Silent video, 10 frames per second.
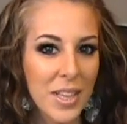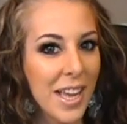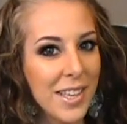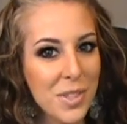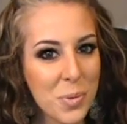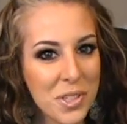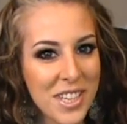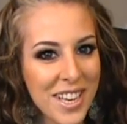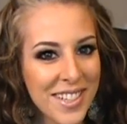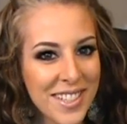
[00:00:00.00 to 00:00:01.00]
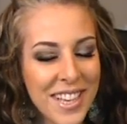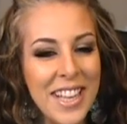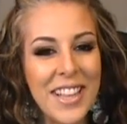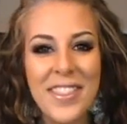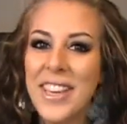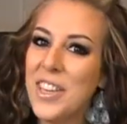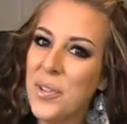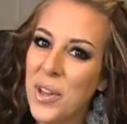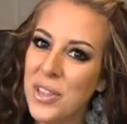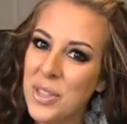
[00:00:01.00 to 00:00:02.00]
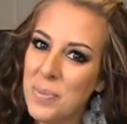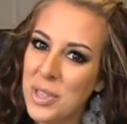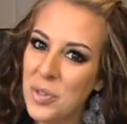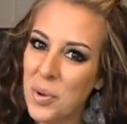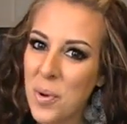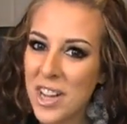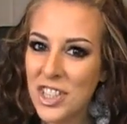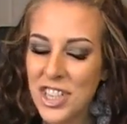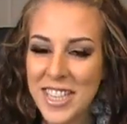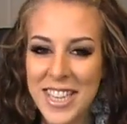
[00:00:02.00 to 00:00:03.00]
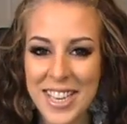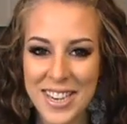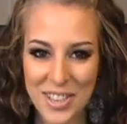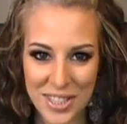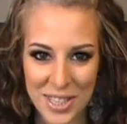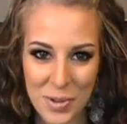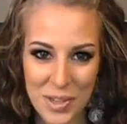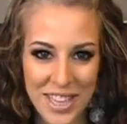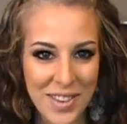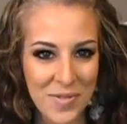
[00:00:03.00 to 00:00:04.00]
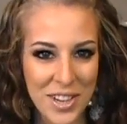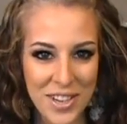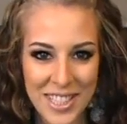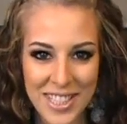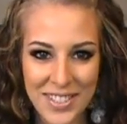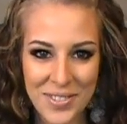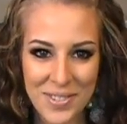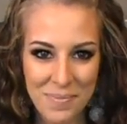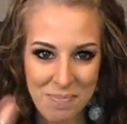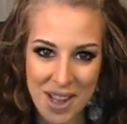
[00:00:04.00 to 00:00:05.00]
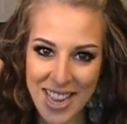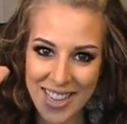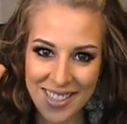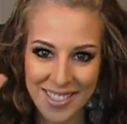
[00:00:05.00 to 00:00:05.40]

And we're done. Thank you all so much for watching, and I'll see you again very soon. Bye.